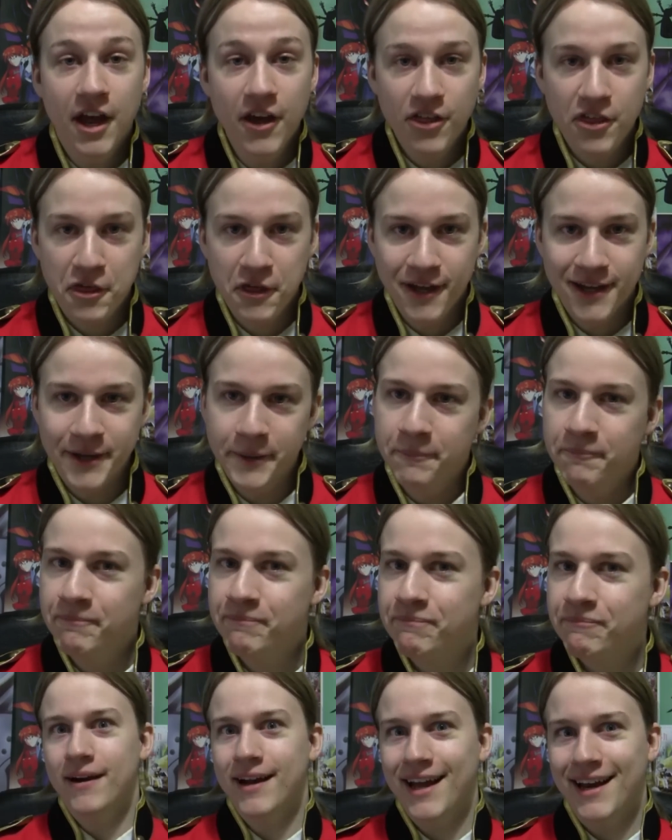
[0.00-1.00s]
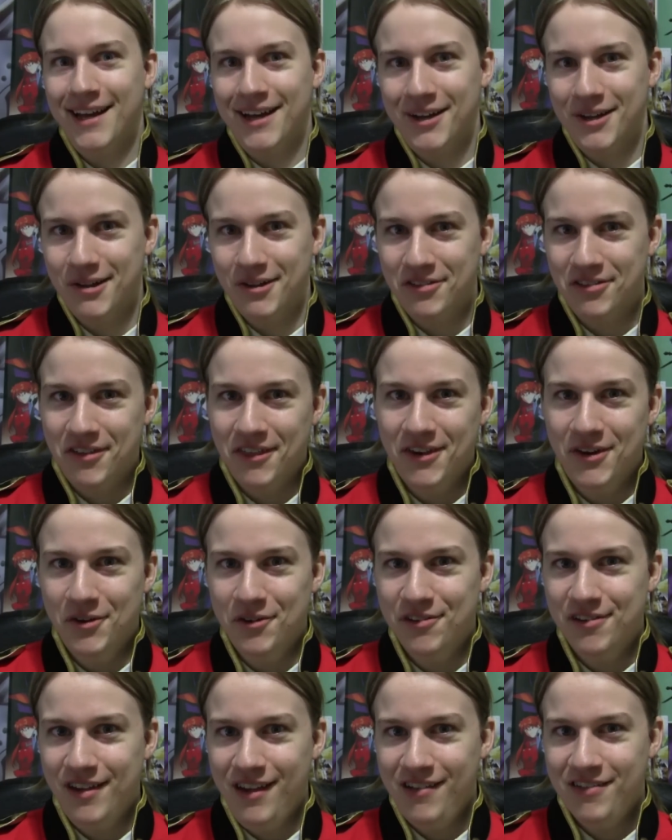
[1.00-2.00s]
The other thing, we're getting close to the
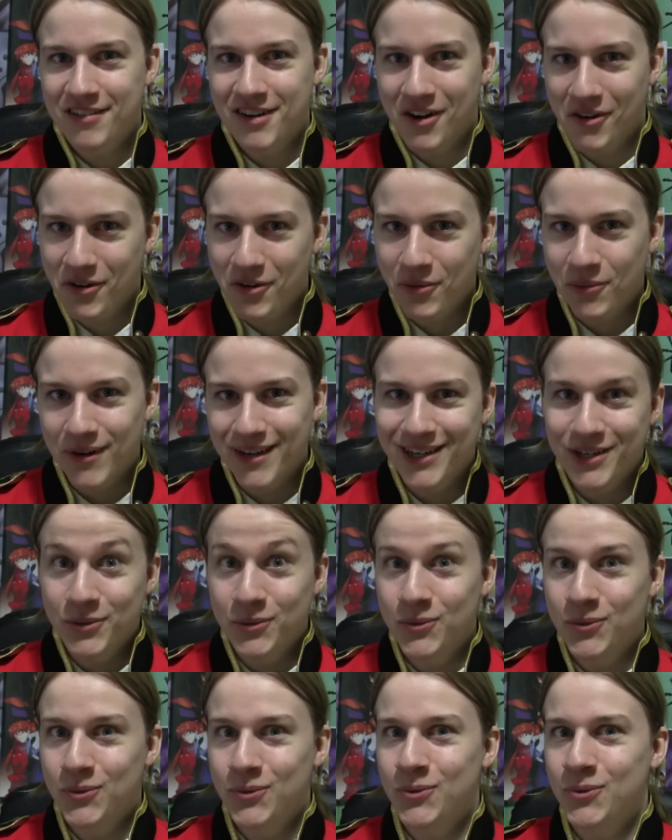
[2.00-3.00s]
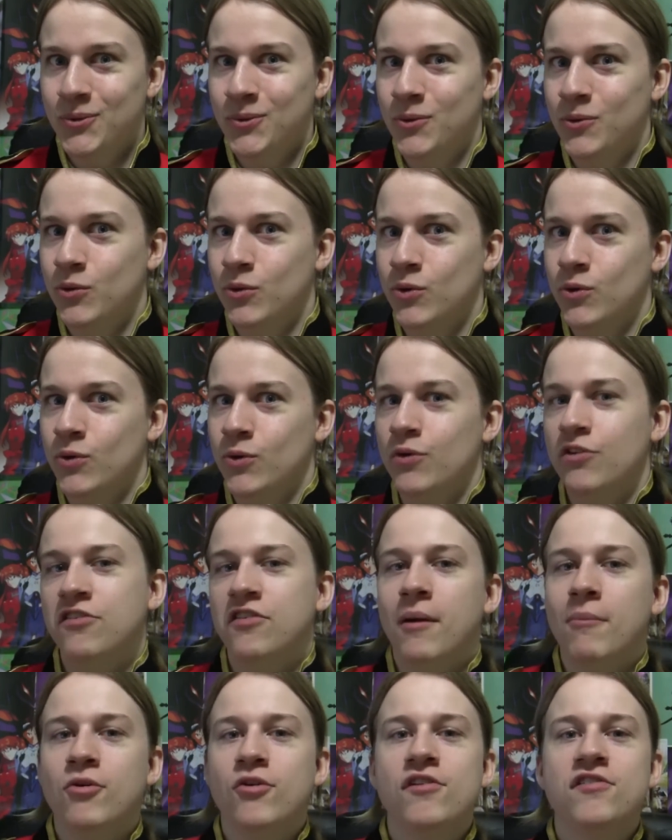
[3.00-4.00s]
new season, aren't we? Ooh,
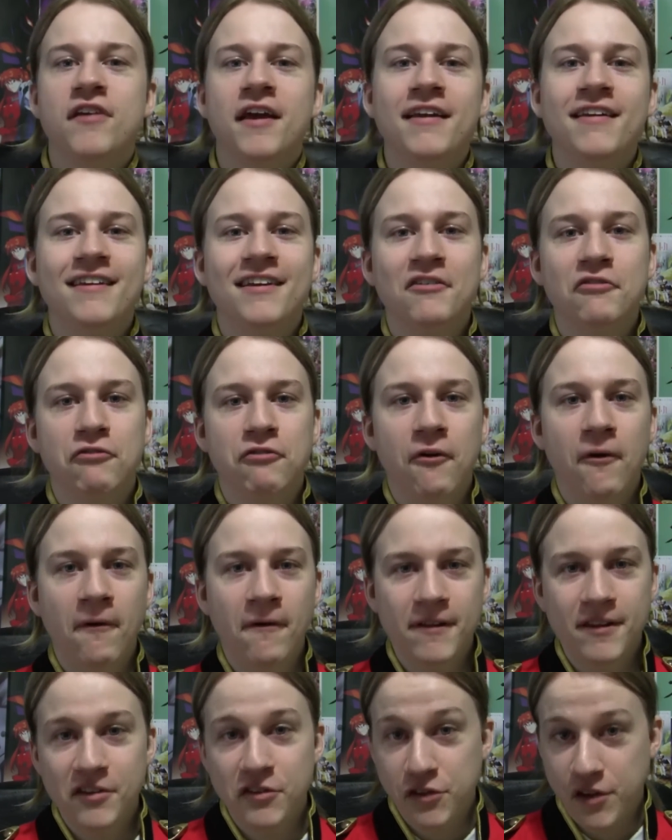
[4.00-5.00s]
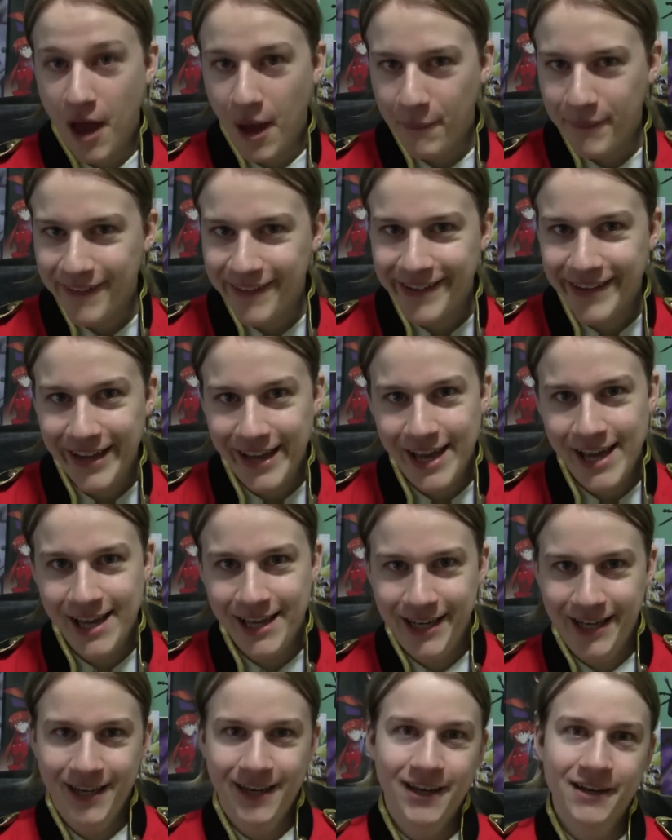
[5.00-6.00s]
summer is ending, fall is coming
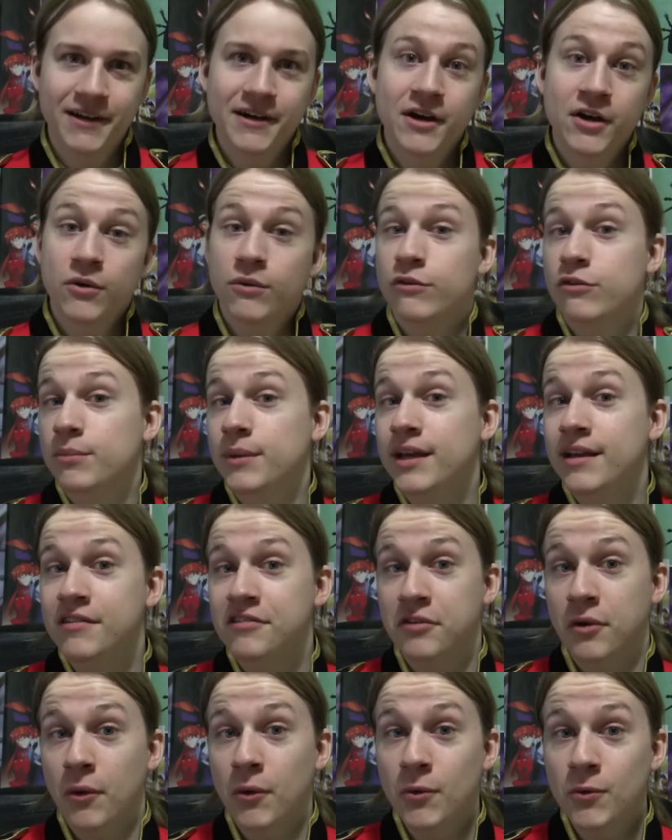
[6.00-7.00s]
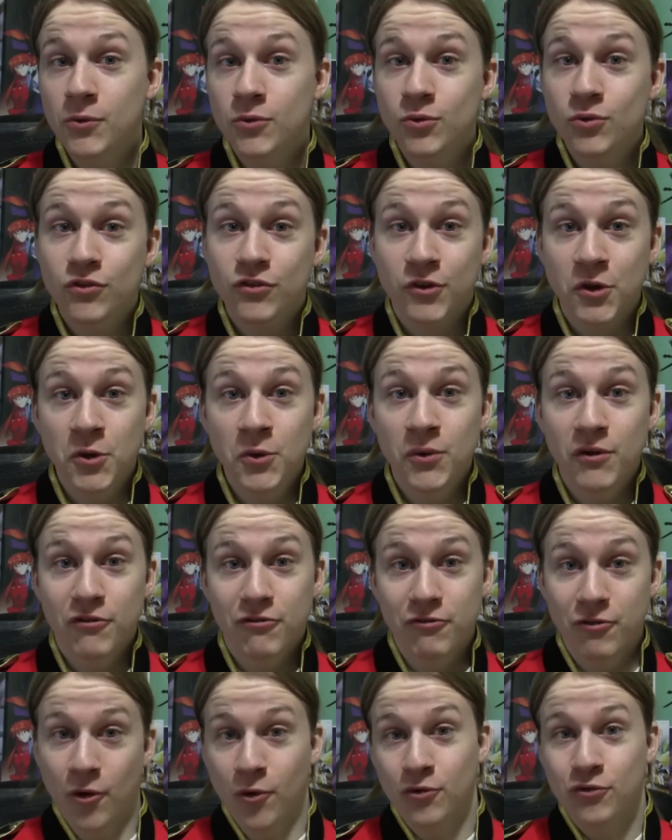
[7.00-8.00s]
in, which means a whole new slew
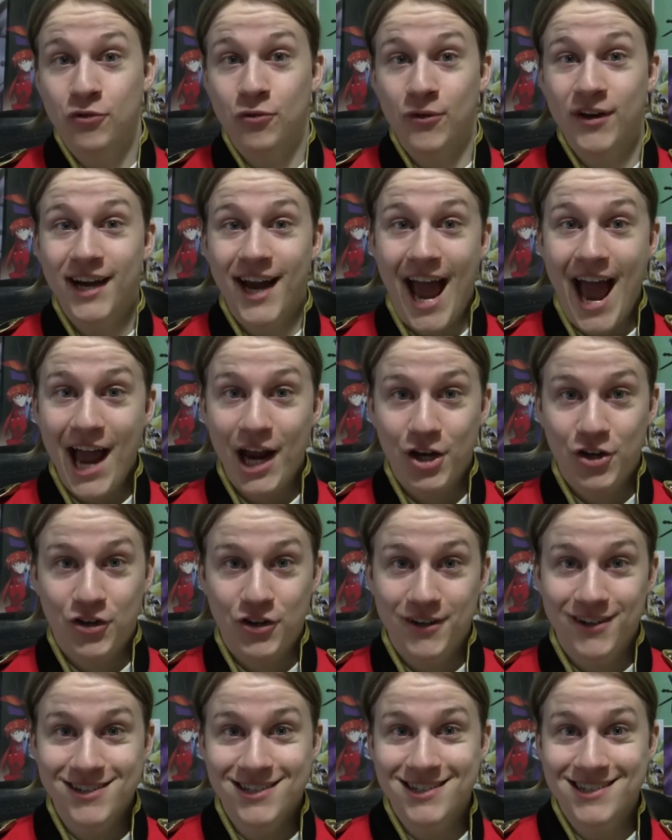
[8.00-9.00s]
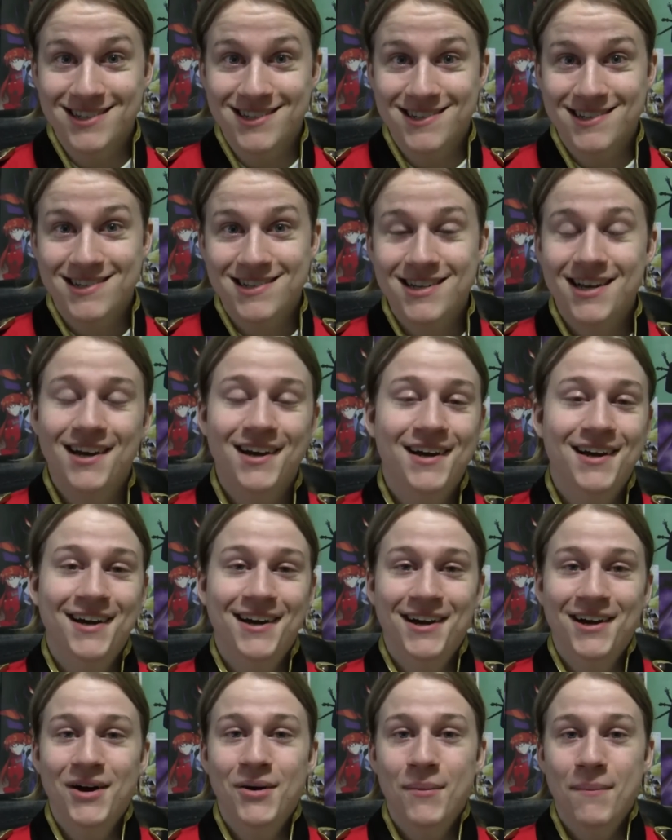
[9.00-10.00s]
of first reactions.
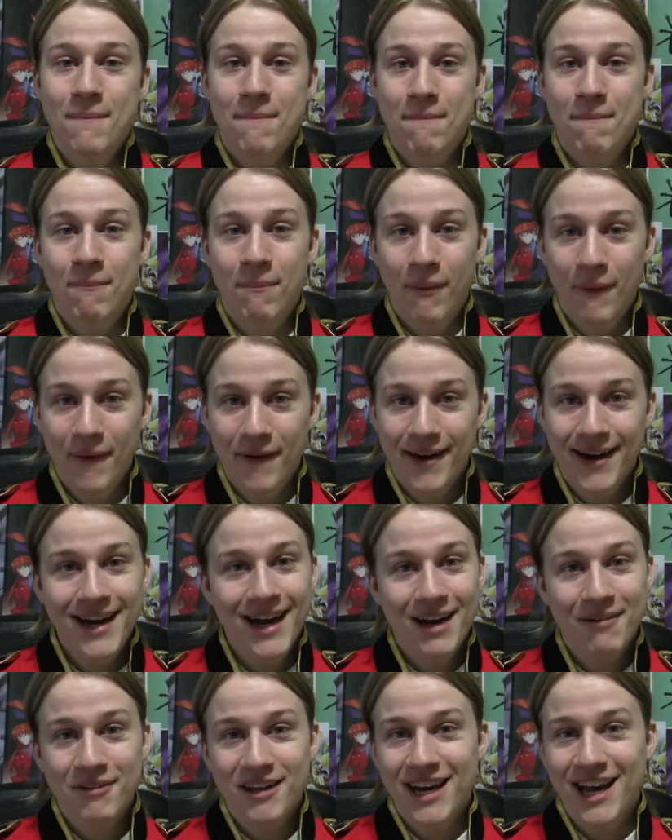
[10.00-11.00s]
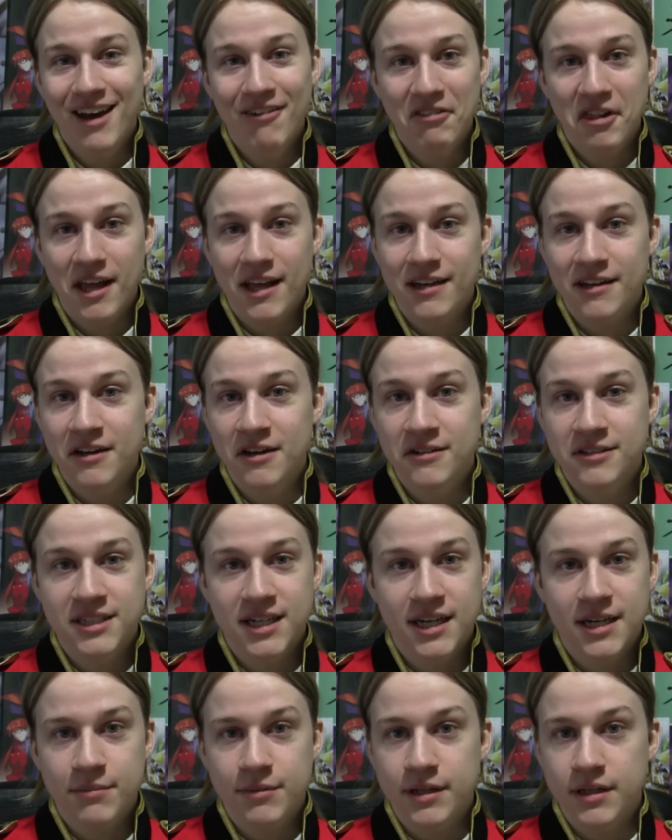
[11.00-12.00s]
Boy, I'm gonna have, like, no
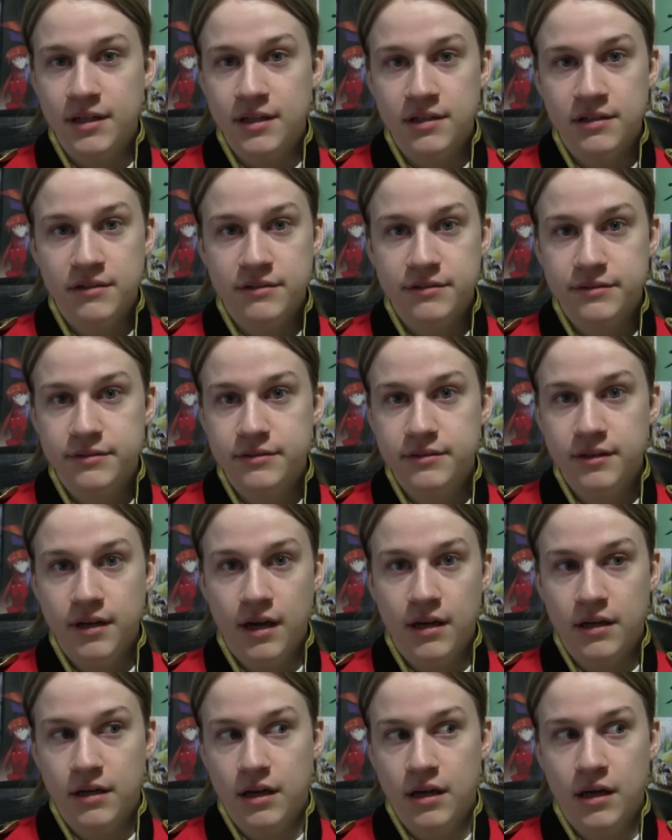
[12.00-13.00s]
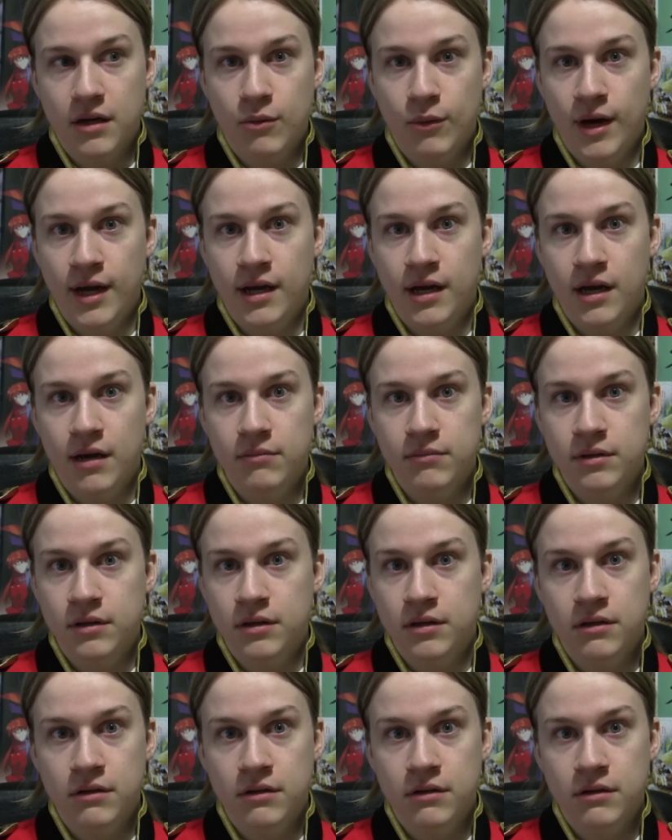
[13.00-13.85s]
time to live. I'm gonna, like, wake up, and I'm